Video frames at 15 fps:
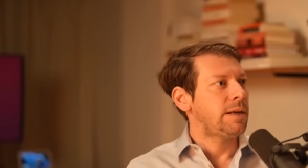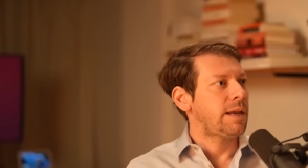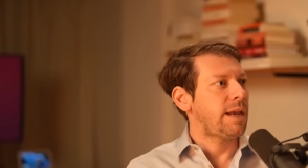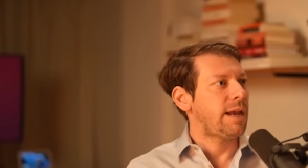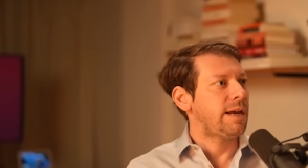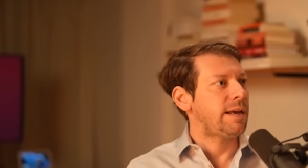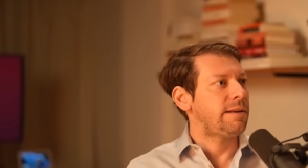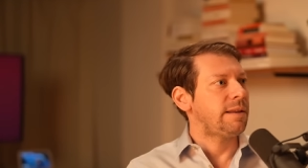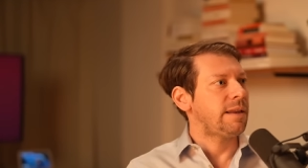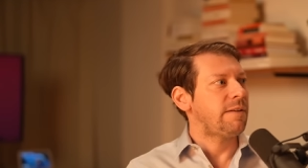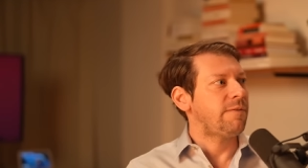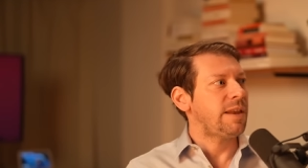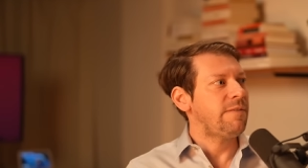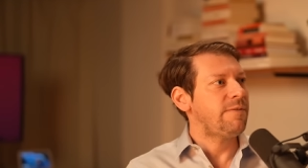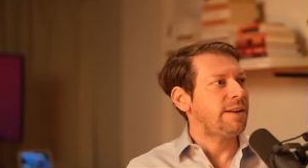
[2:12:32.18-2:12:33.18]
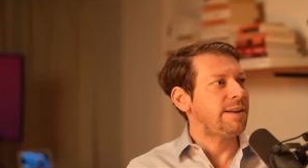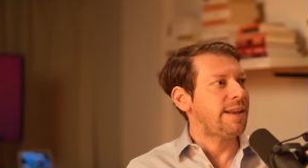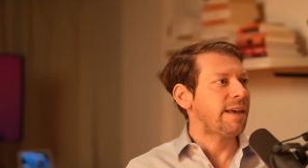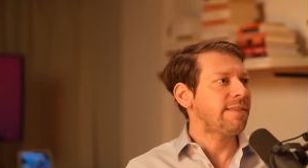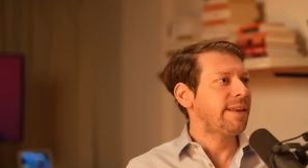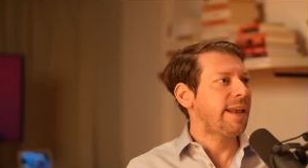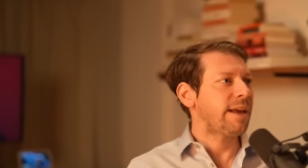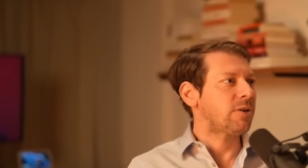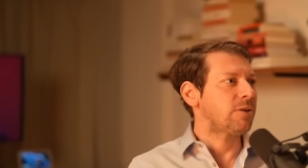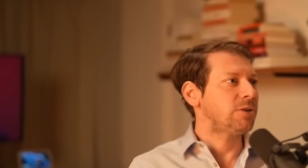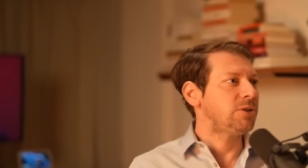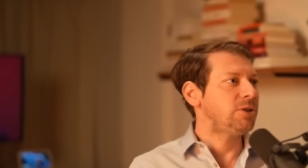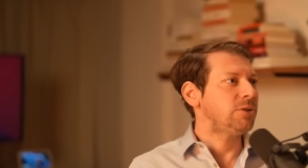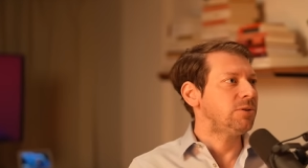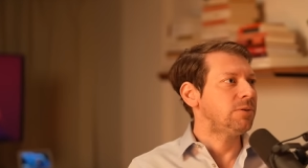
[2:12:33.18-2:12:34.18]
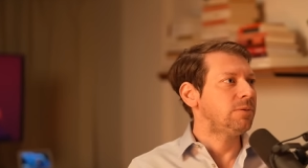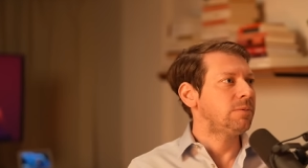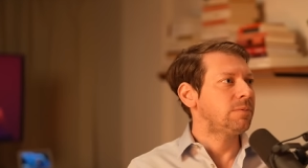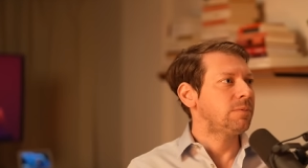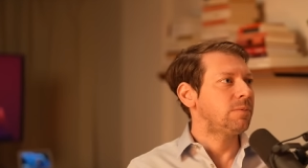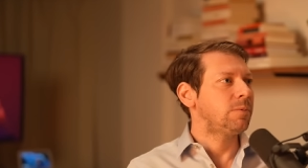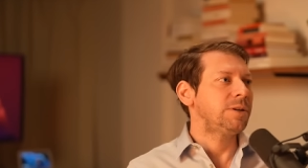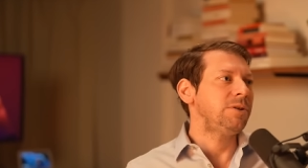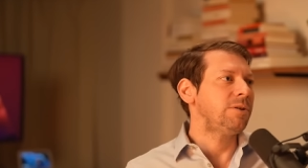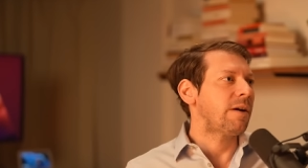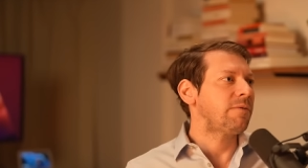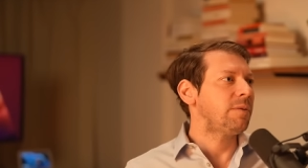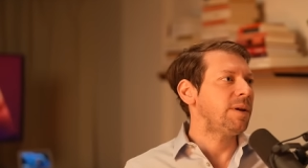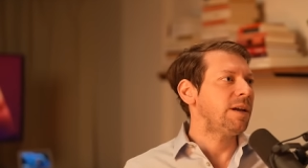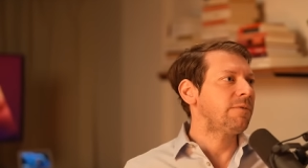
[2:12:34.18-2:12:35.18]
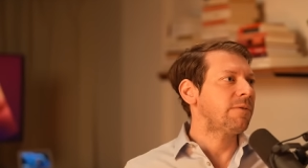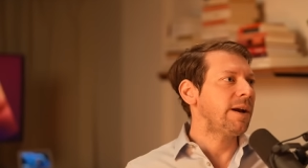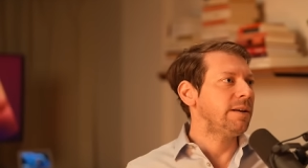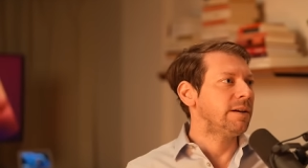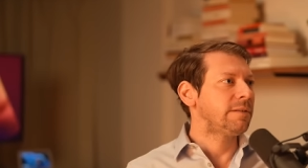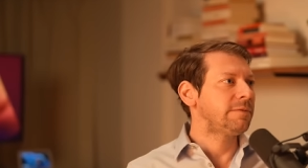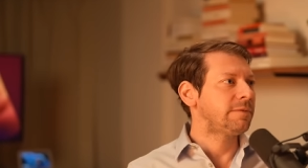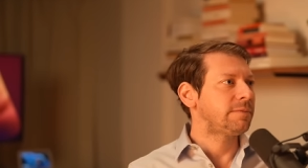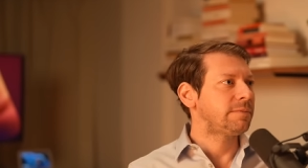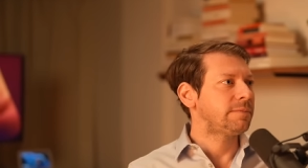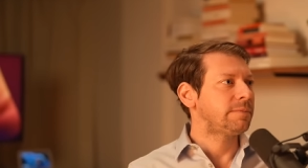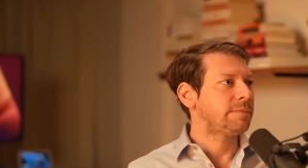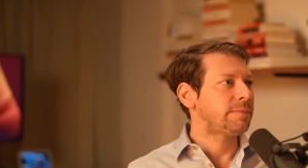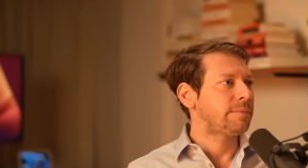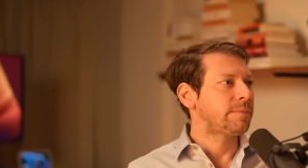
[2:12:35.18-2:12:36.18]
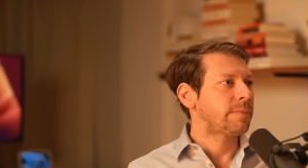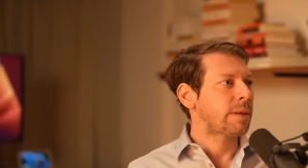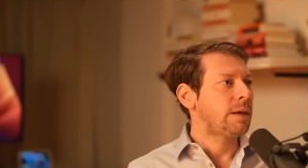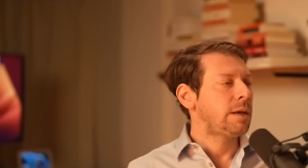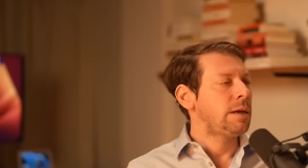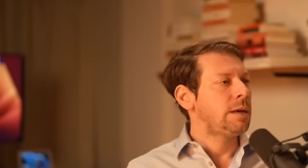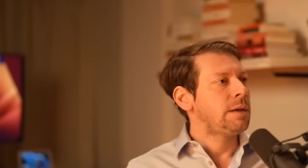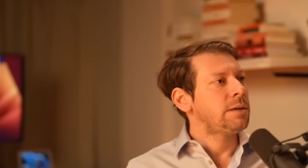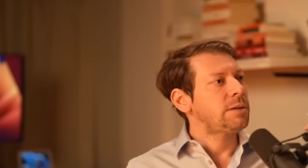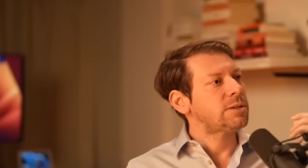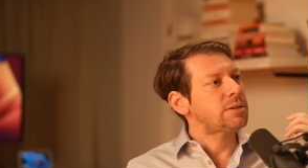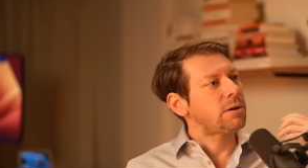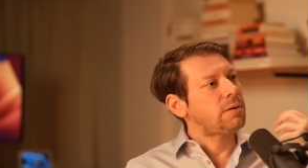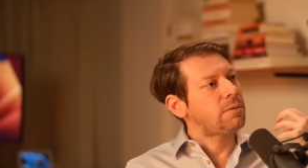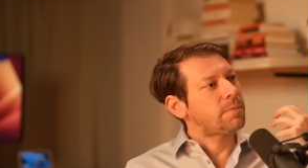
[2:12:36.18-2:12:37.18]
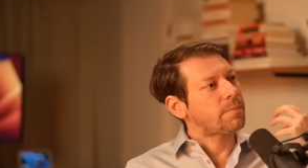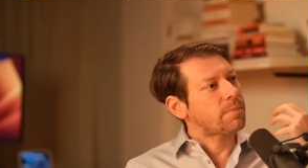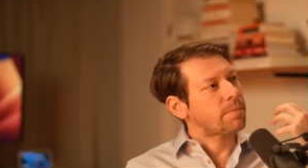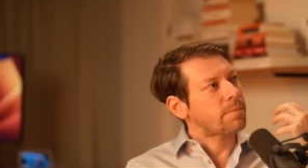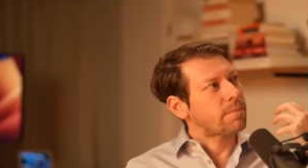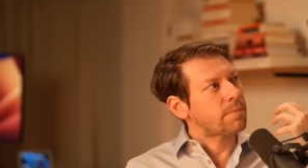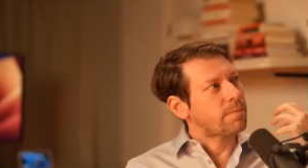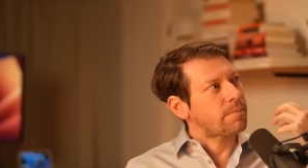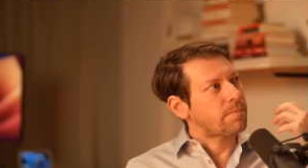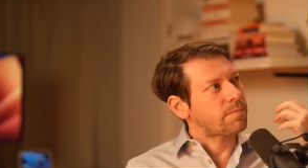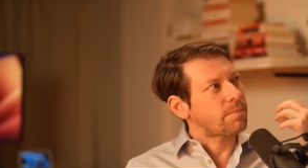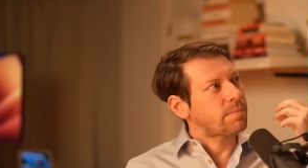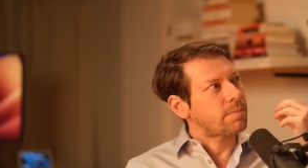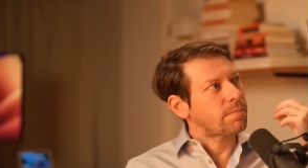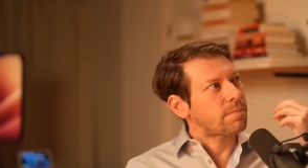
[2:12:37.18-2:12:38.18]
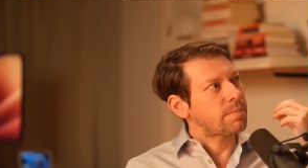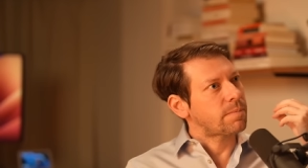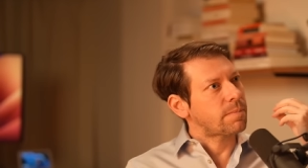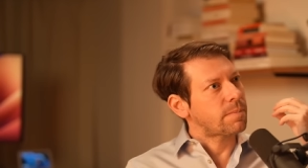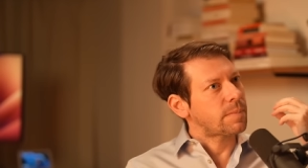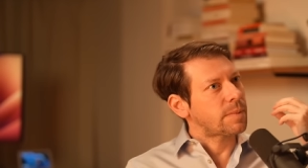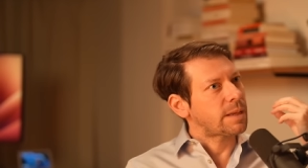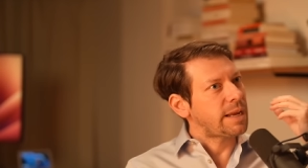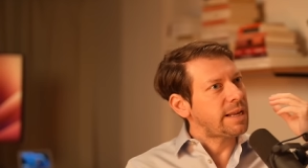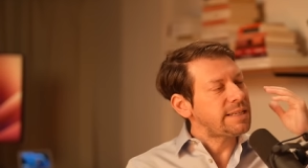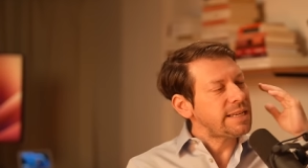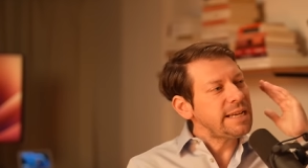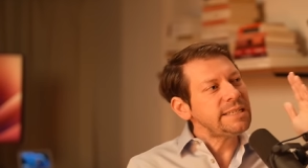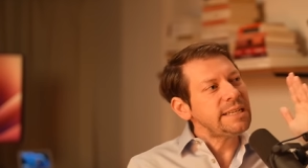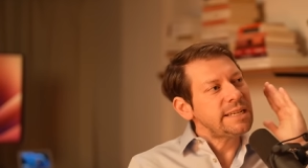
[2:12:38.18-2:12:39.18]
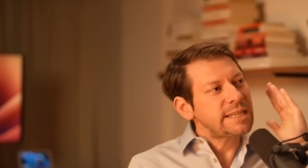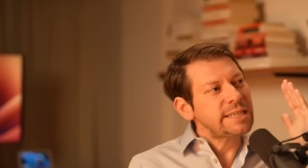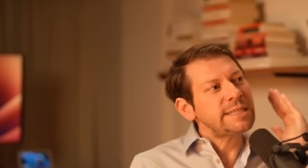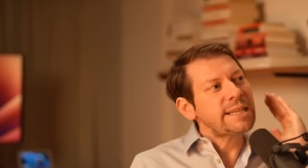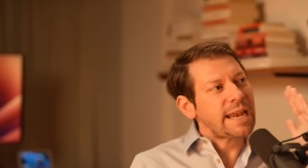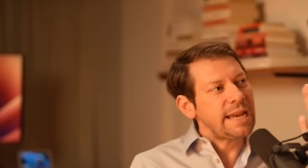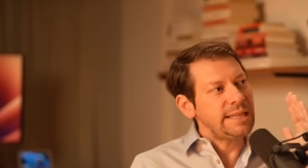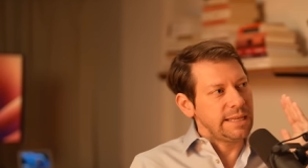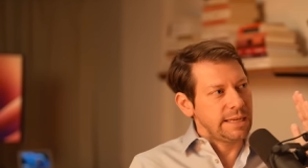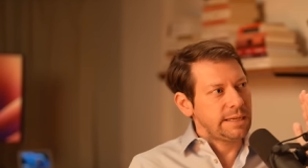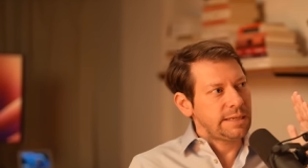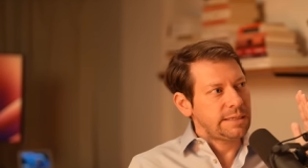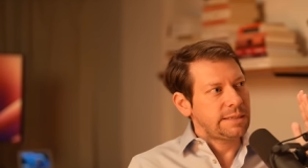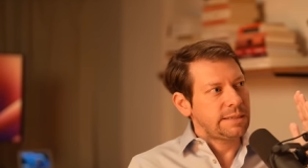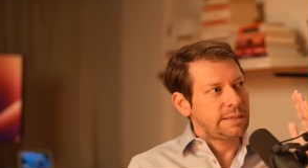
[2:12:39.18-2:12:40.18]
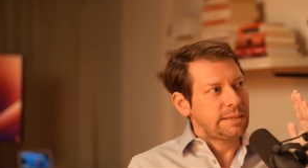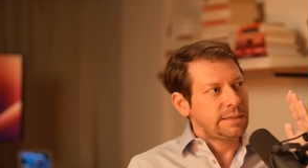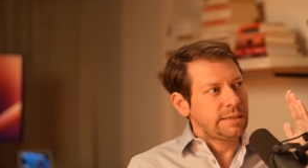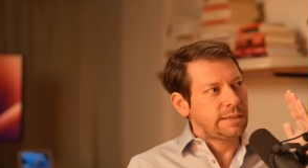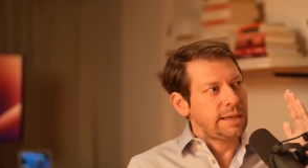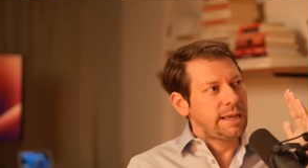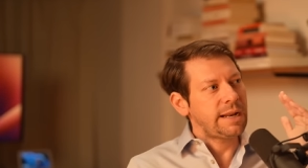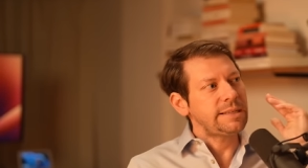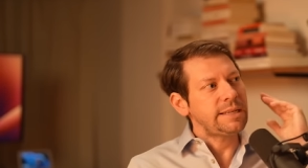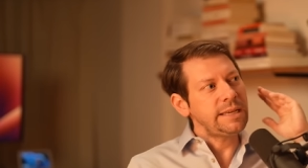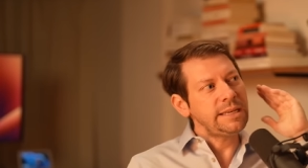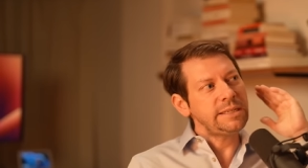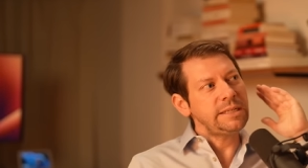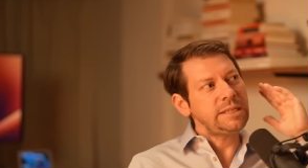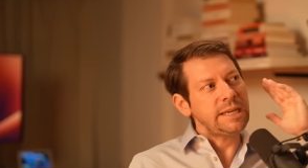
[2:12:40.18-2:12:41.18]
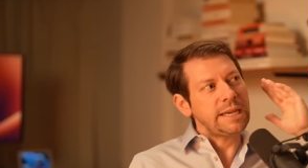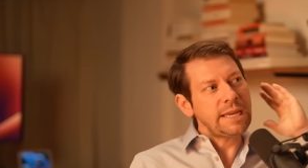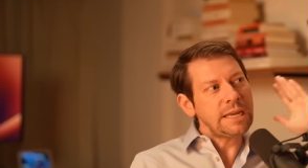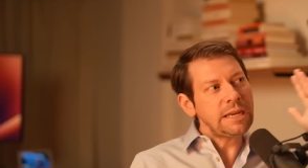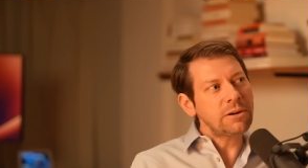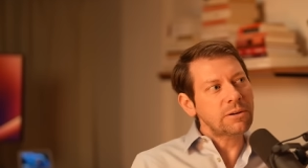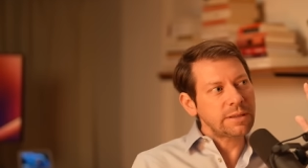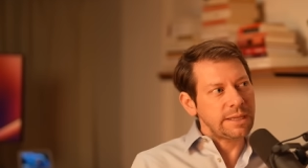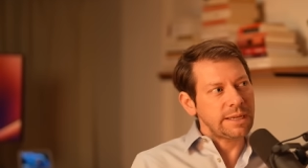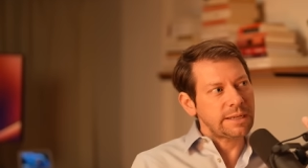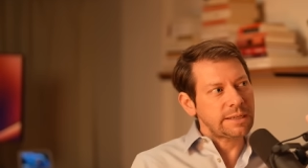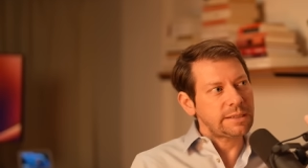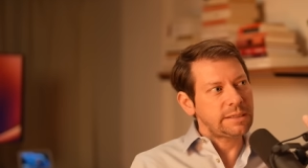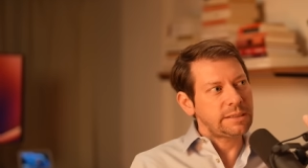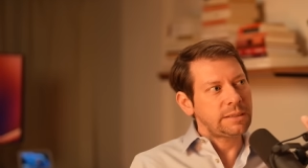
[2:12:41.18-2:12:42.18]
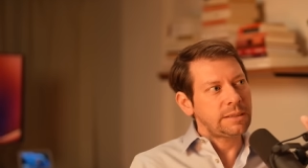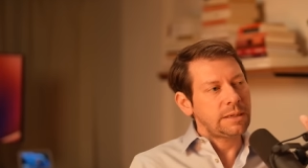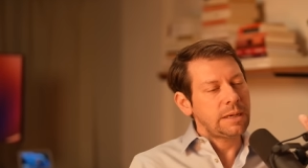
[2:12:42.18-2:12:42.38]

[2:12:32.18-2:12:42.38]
And if even death can't hurt you, what do you have to be afraid of? So it's easy to say this and it's easy to hear this,